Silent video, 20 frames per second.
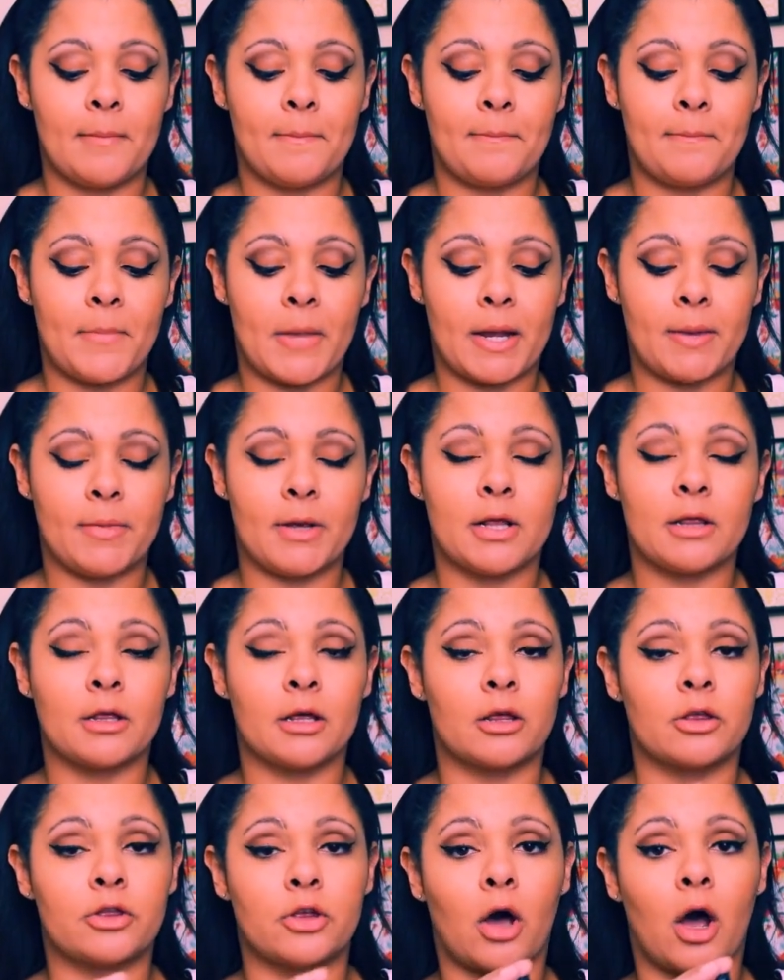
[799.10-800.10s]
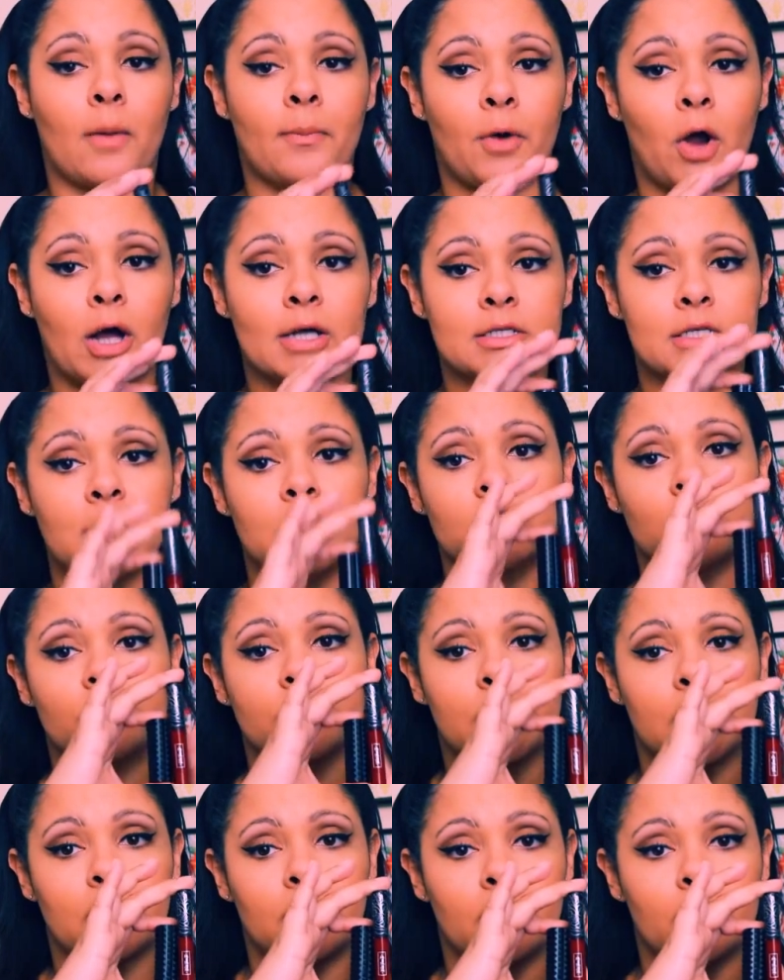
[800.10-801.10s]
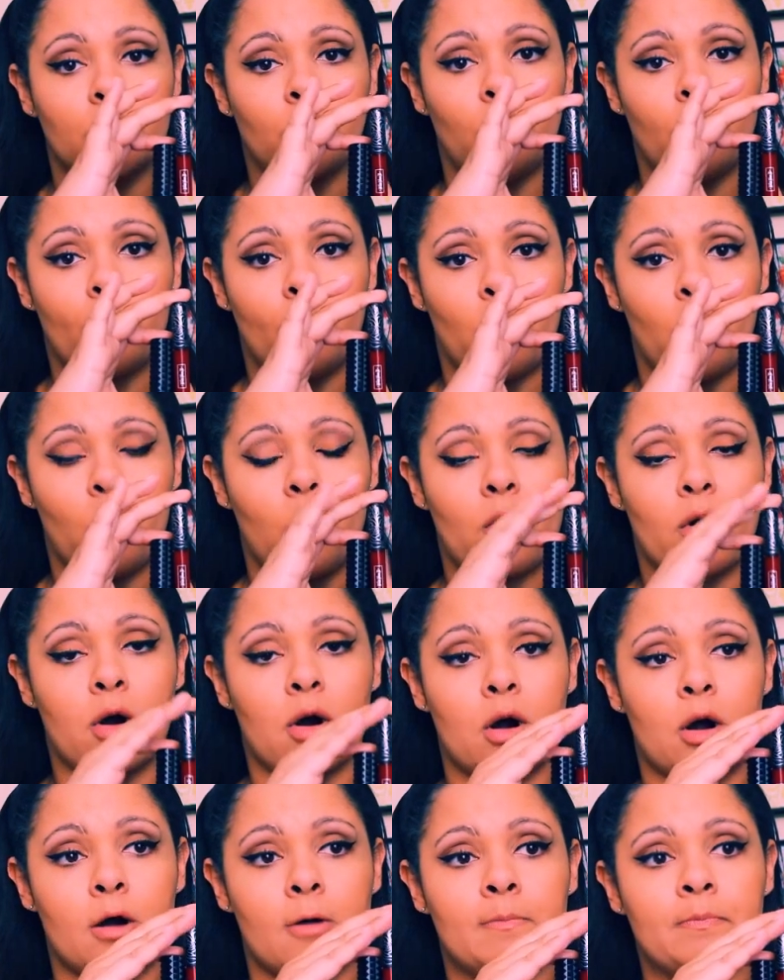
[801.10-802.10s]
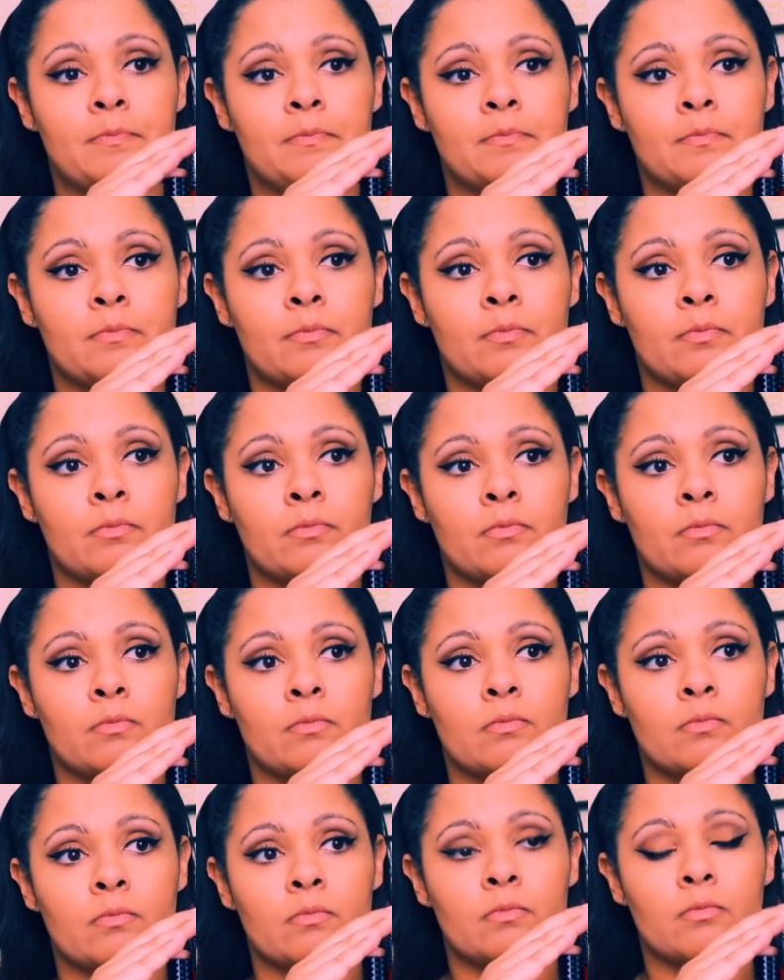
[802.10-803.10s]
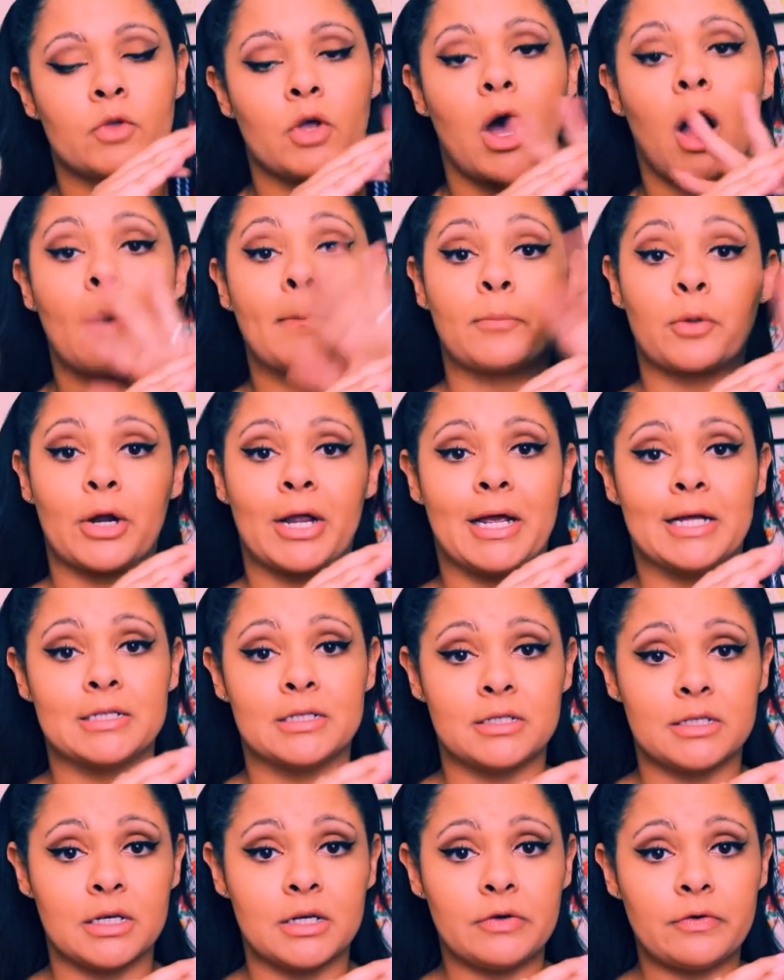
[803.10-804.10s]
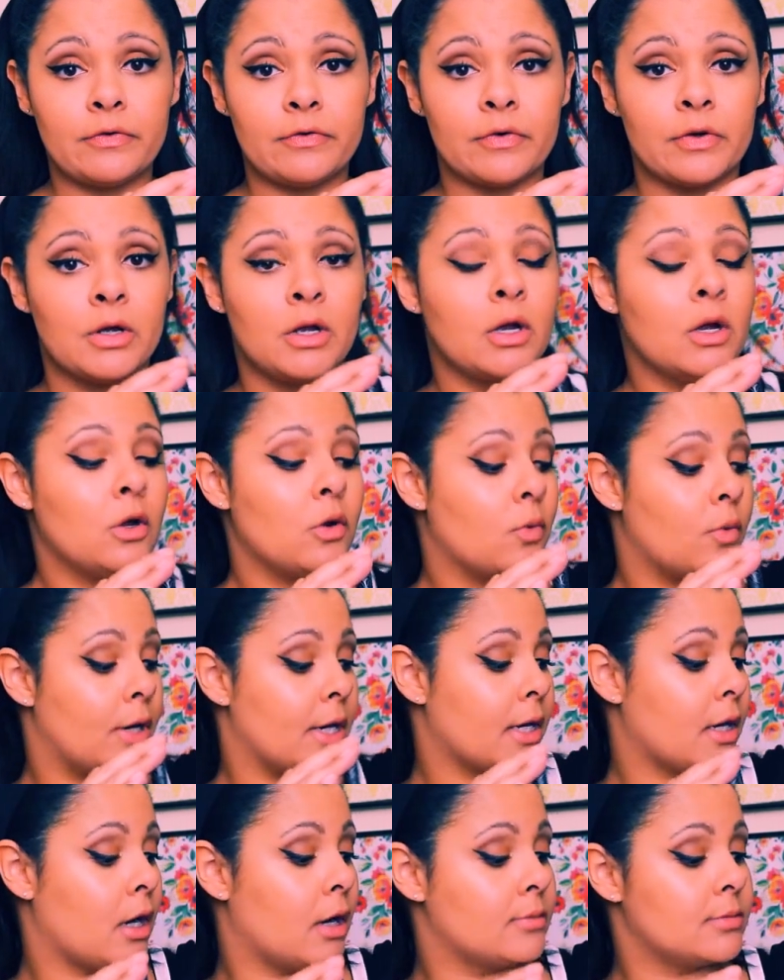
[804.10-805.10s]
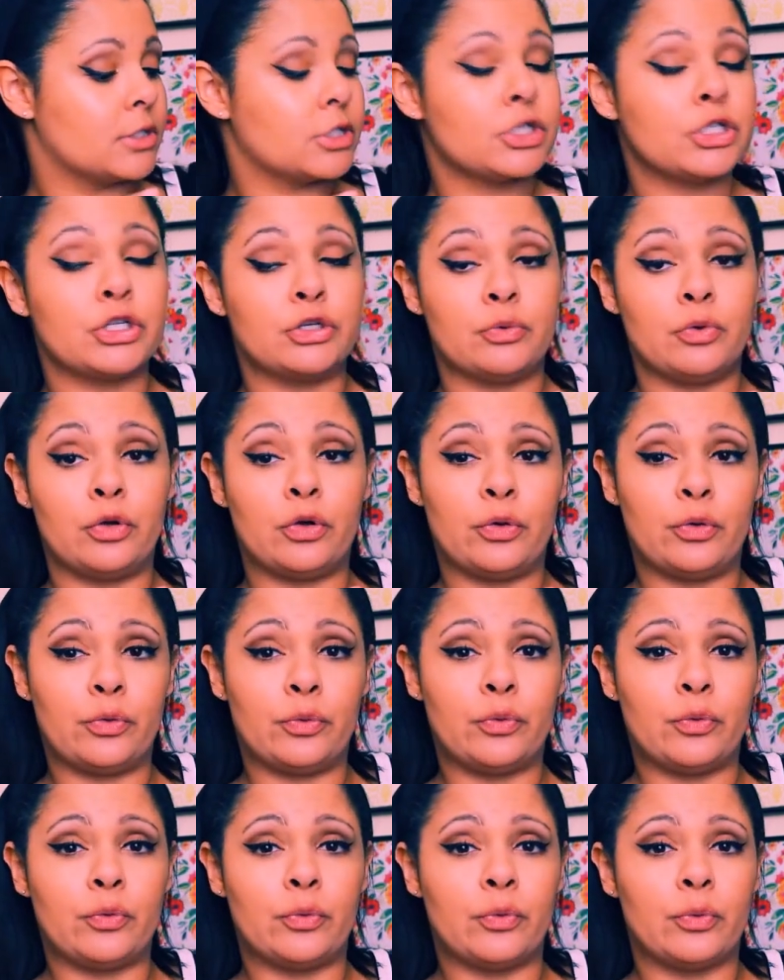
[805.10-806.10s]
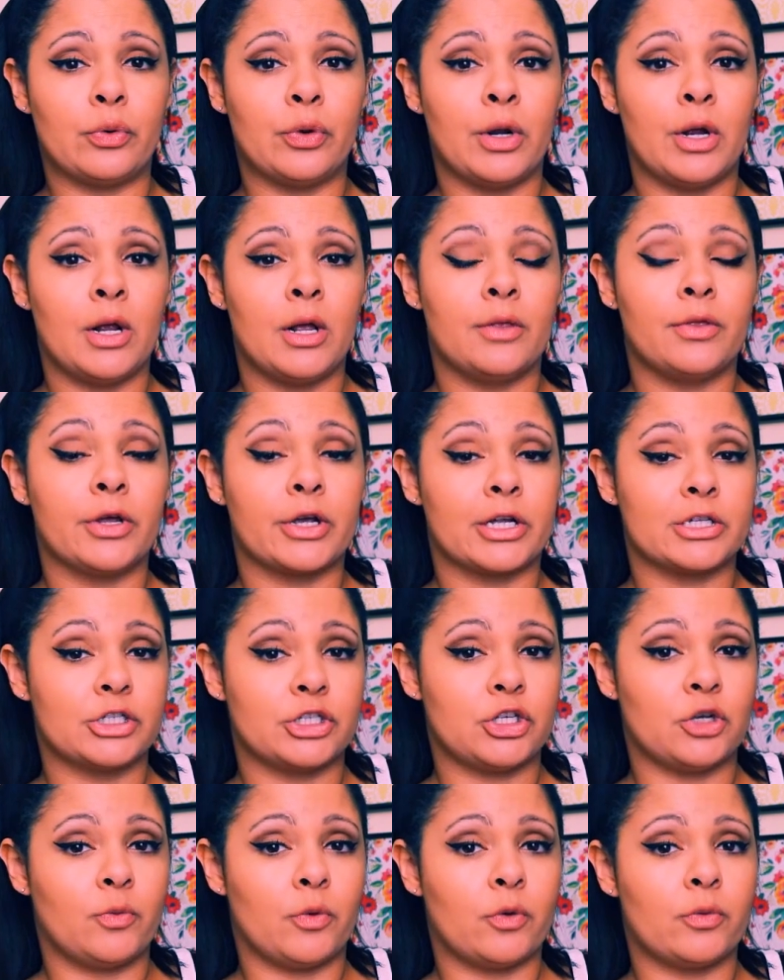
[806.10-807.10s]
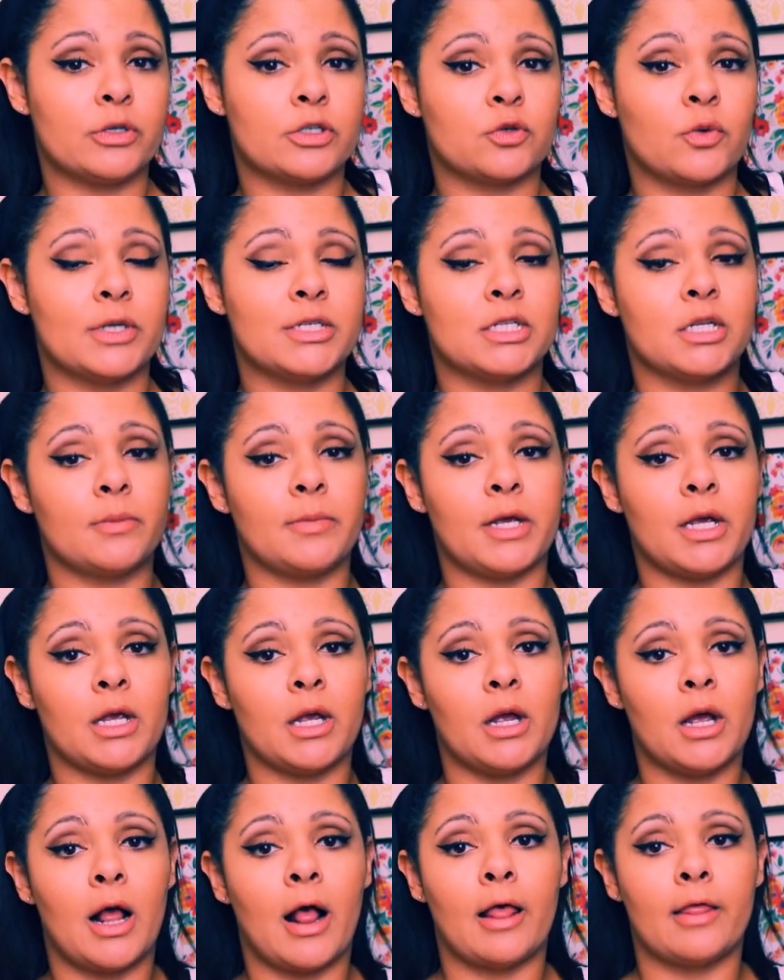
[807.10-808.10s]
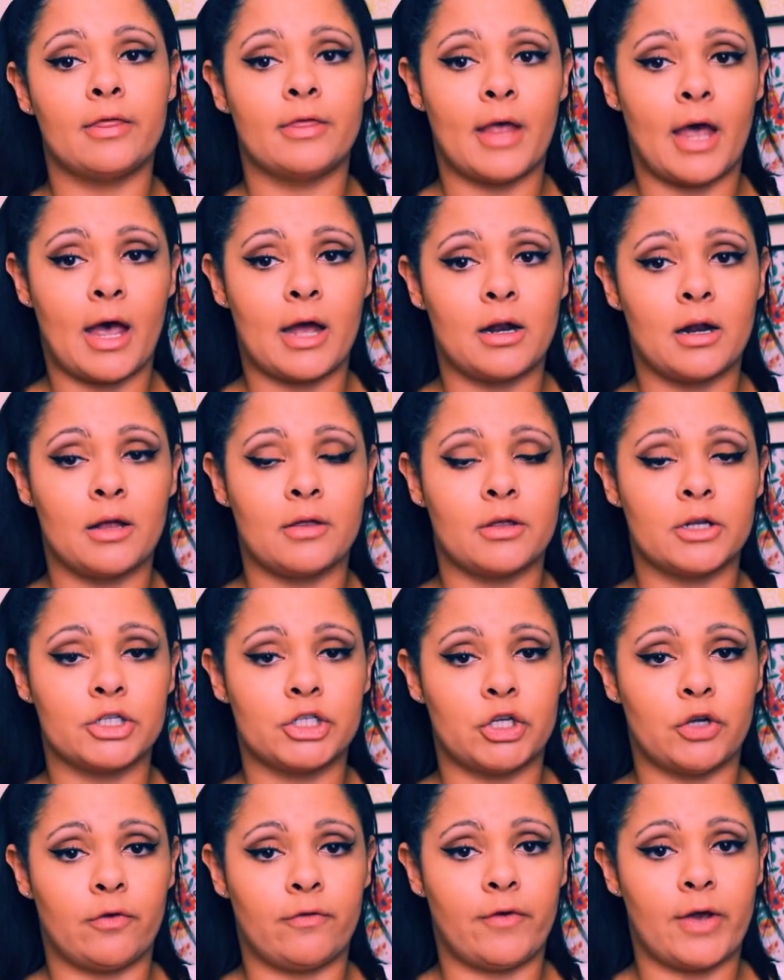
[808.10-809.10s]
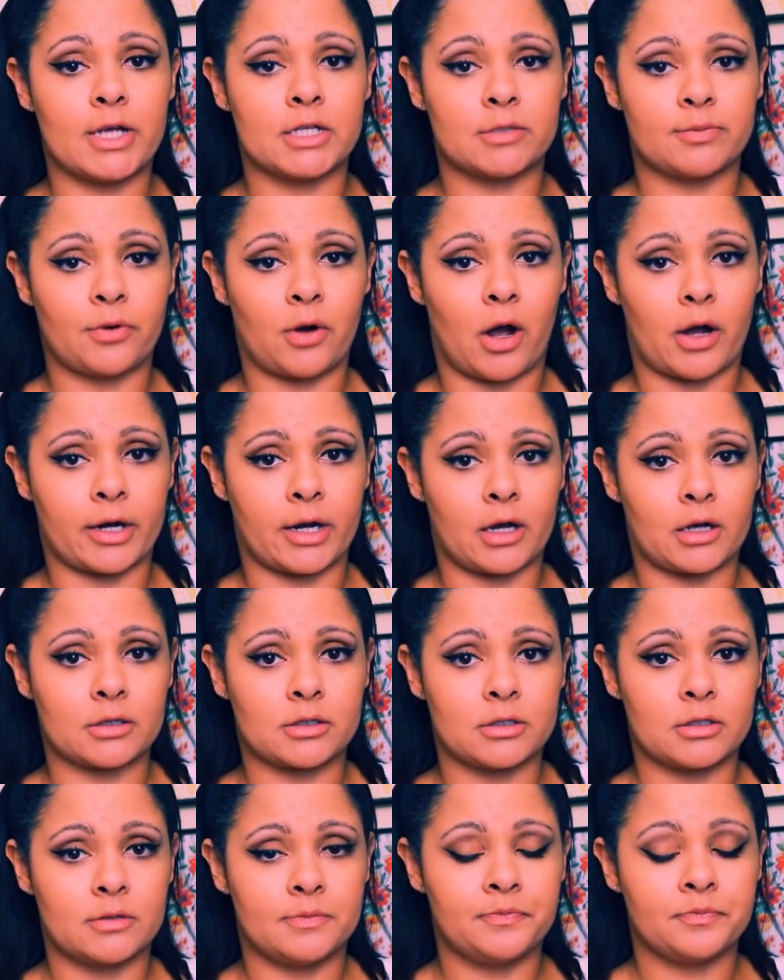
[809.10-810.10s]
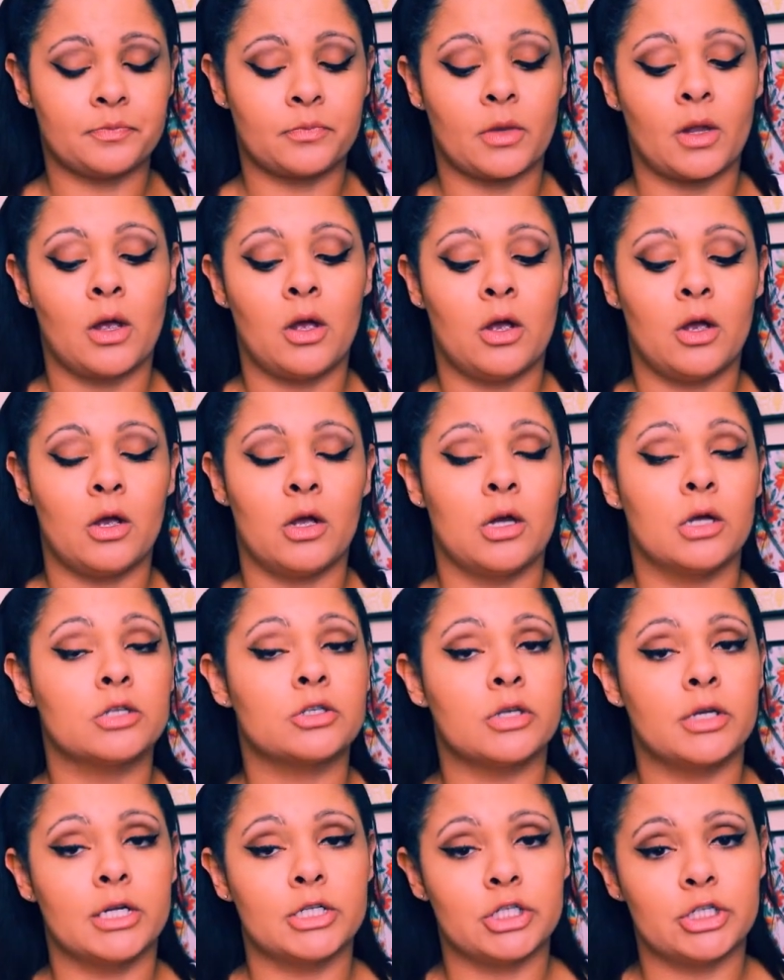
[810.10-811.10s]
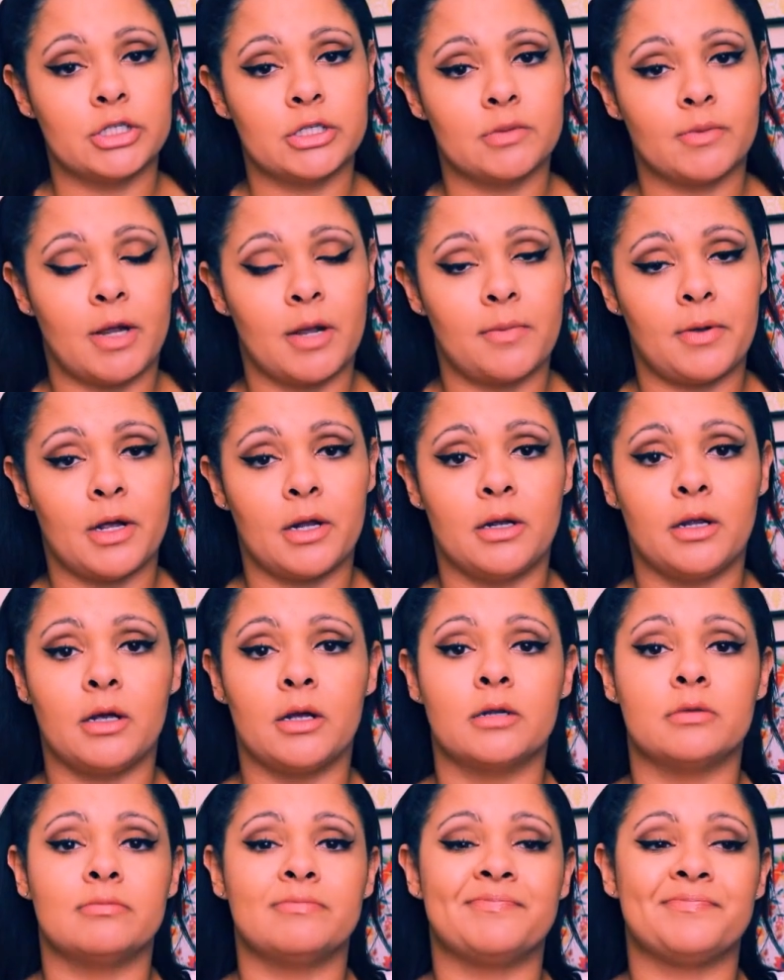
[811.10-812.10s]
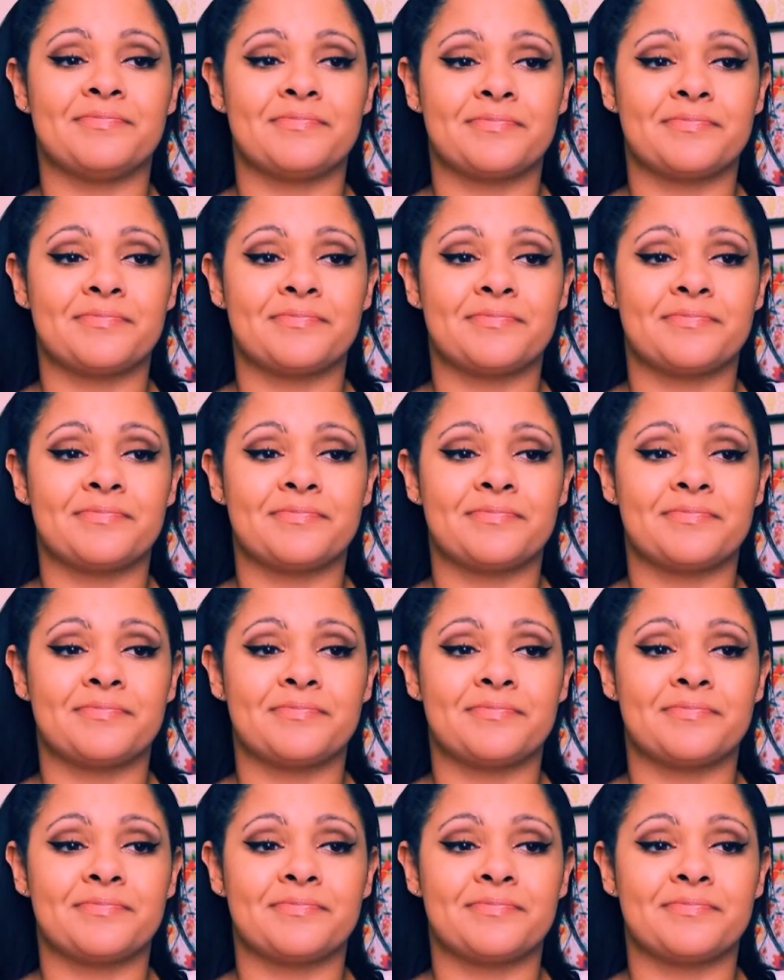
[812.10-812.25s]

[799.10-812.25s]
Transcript: maybe the thought process was a little more comprehensive when it comes to who the consumer was going to be than the Too Faced products. So that's just my opinion.